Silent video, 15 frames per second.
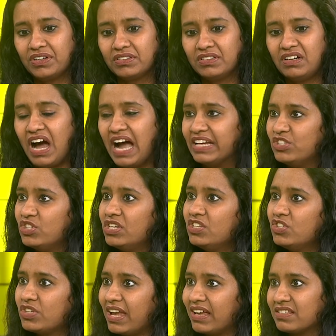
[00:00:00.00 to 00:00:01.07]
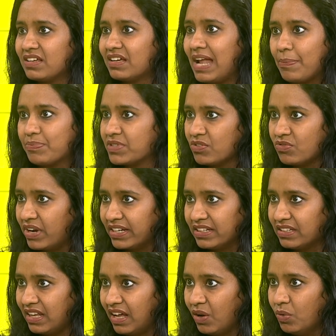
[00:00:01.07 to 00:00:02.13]
uh, the hygiene checks are absent
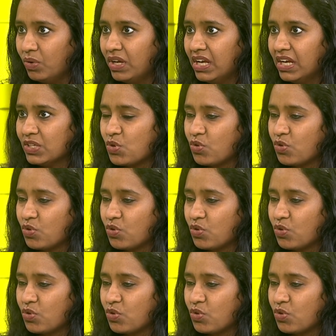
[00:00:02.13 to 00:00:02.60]
right now. Mm.